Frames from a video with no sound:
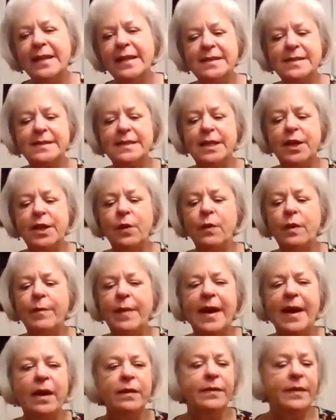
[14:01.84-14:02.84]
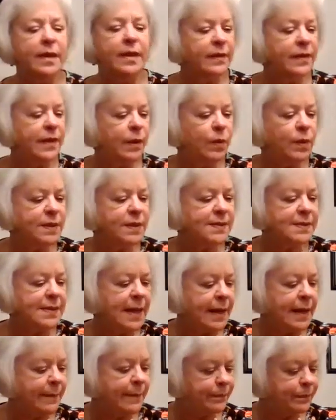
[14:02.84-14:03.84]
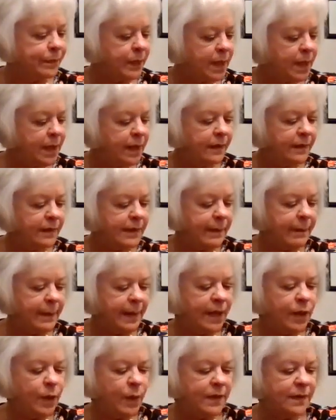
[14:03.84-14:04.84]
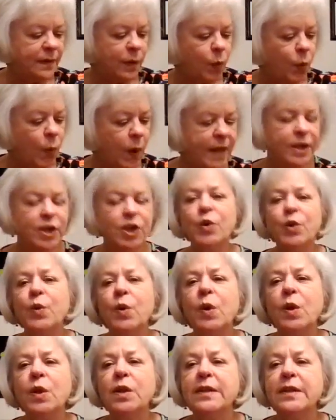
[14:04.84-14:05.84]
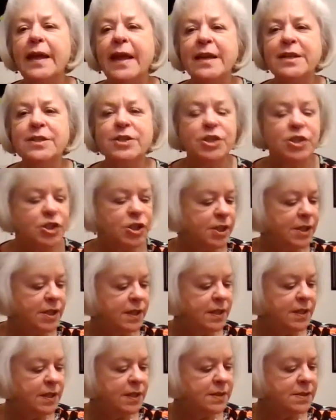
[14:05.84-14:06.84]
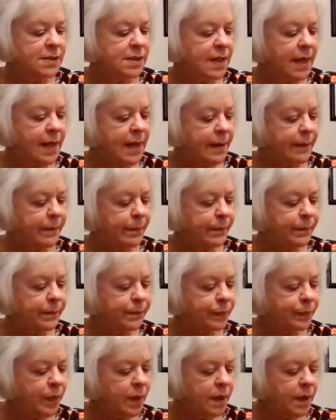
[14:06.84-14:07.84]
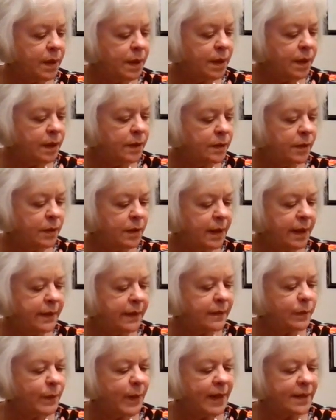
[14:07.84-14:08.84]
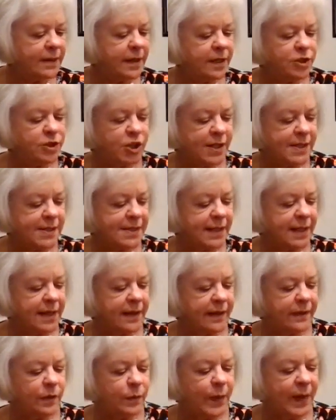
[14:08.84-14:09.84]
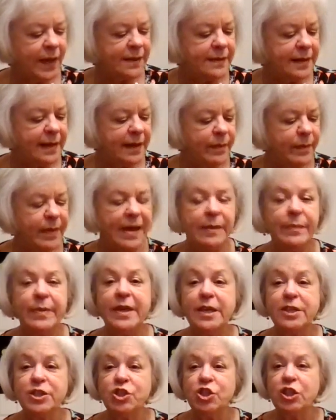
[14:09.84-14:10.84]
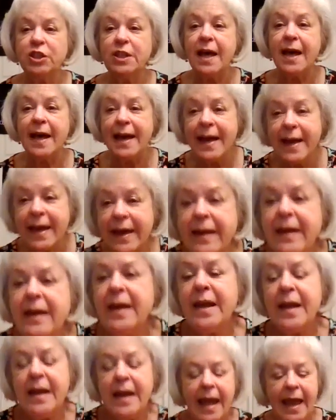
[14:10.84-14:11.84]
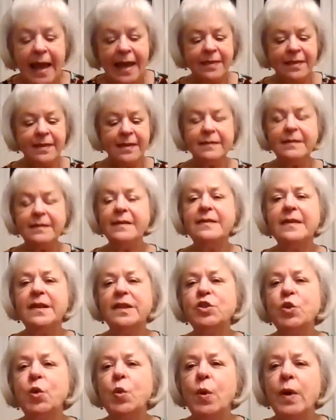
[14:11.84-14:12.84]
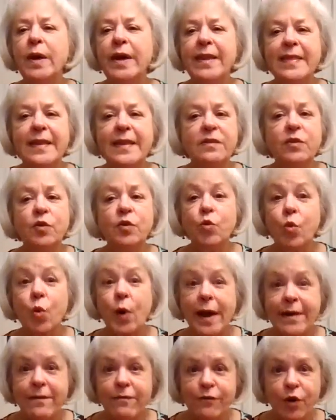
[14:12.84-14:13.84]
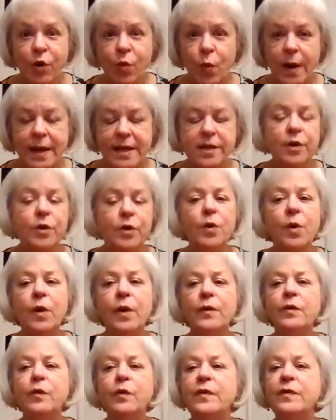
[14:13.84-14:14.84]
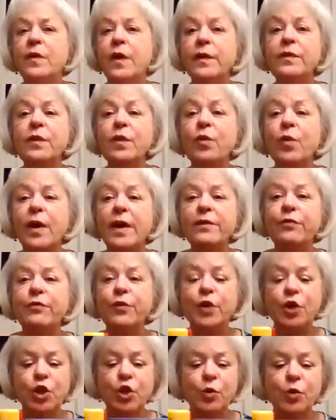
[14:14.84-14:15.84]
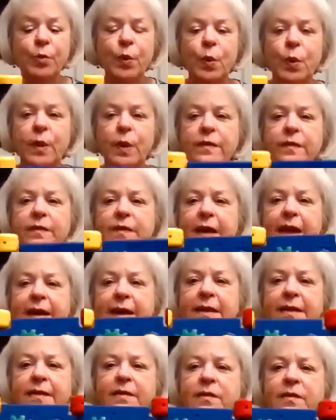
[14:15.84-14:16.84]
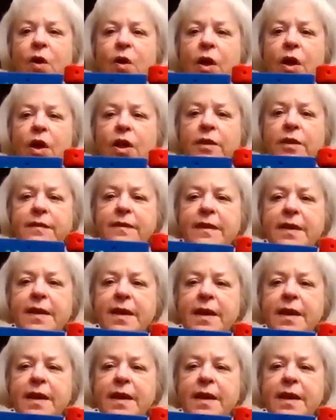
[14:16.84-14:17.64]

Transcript: needs to know about now, there was um, somebody who has a one-year-old and she's um, expecting Jessica expecting a baby in July. And this is a toy that's great for one year olds. It's also great for newborns. And it's called